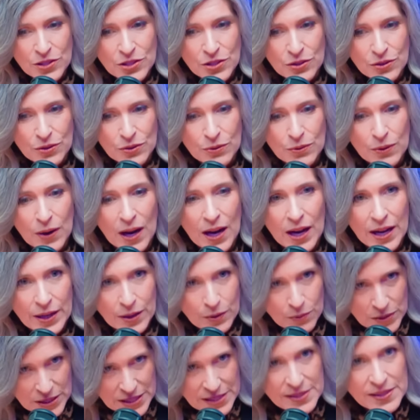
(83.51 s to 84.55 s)
to
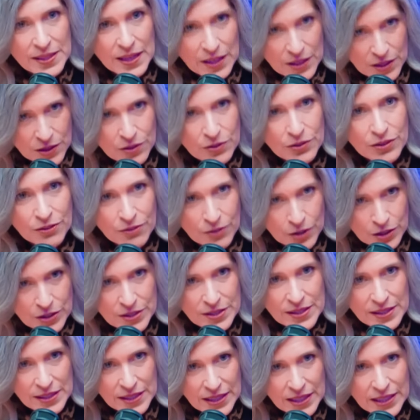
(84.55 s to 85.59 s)
Iowa State
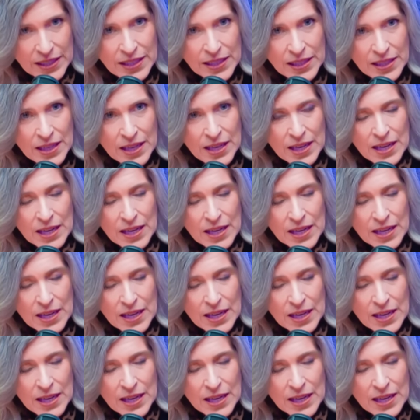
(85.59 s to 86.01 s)
University,